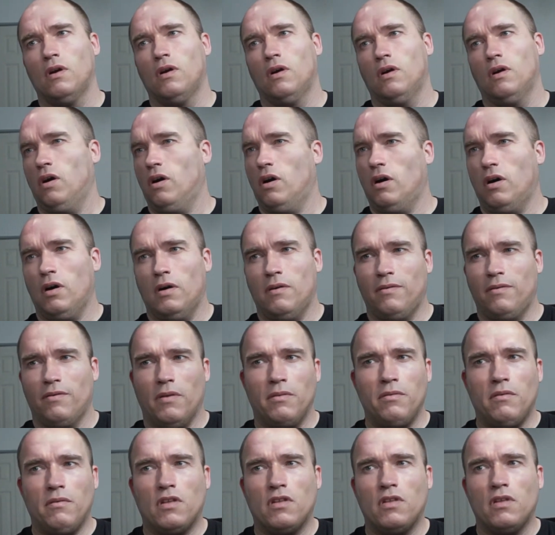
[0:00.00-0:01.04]

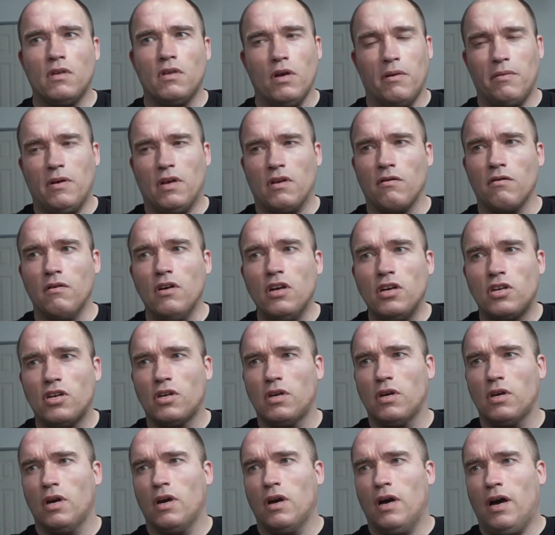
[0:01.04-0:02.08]
I'm not rich.
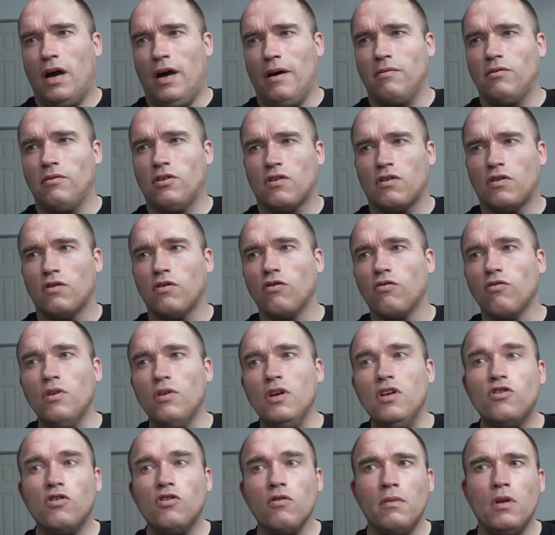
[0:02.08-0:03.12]
I'm just
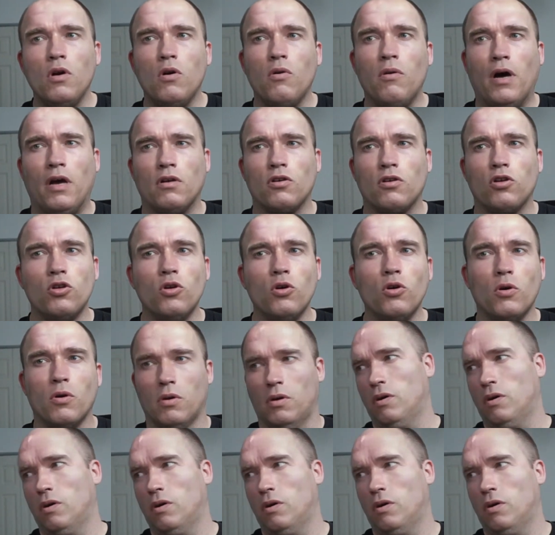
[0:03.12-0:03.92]
reasonably well to do.